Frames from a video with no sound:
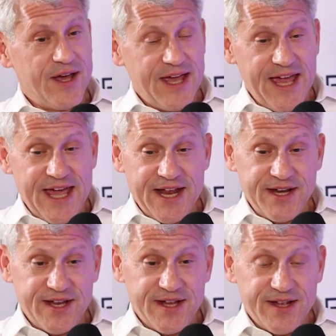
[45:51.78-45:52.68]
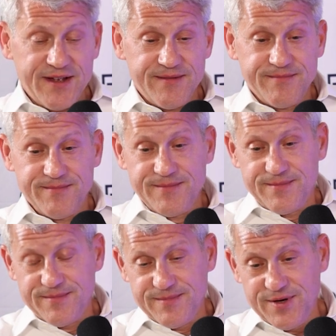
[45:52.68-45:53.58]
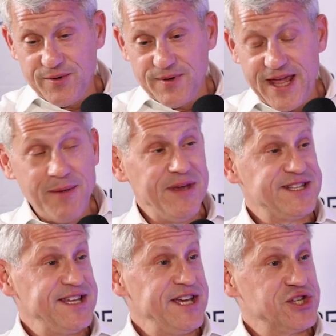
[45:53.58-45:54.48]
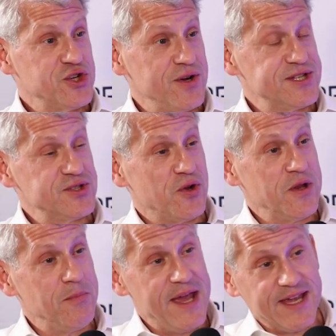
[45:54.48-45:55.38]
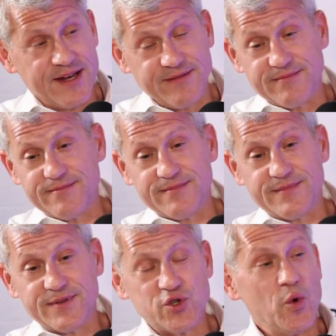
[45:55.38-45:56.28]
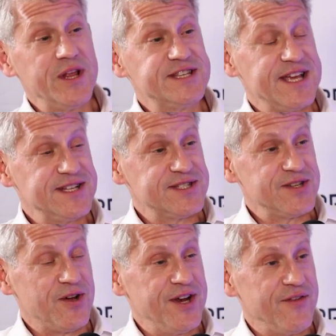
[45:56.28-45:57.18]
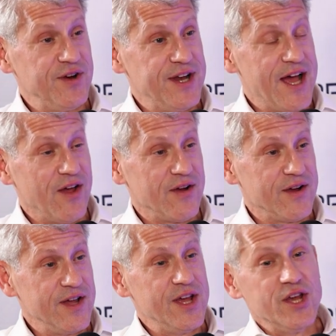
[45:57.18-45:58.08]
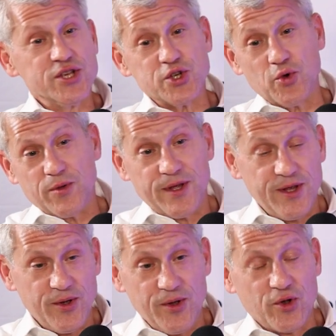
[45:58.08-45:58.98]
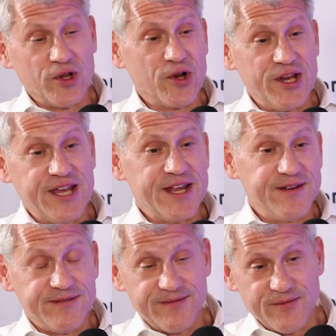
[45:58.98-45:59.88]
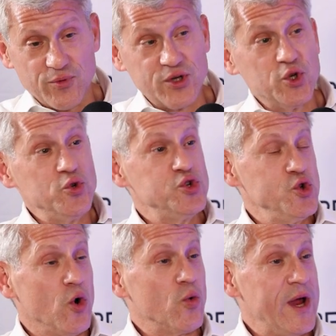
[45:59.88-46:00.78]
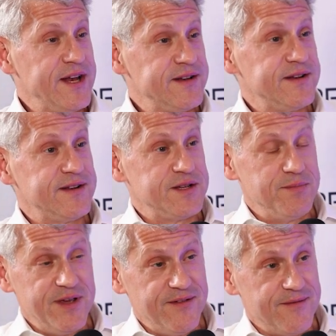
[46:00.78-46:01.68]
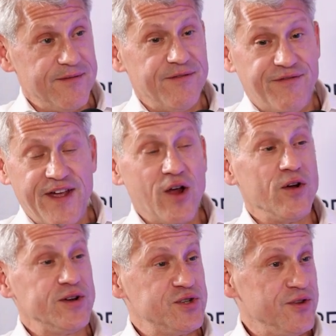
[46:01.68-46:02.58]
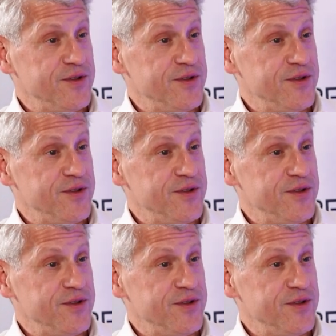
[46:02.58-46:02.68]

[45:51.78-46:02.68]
And ABC insurance is only making 20 cents on every dollar. So you clearly can reduce your rate to be fairer to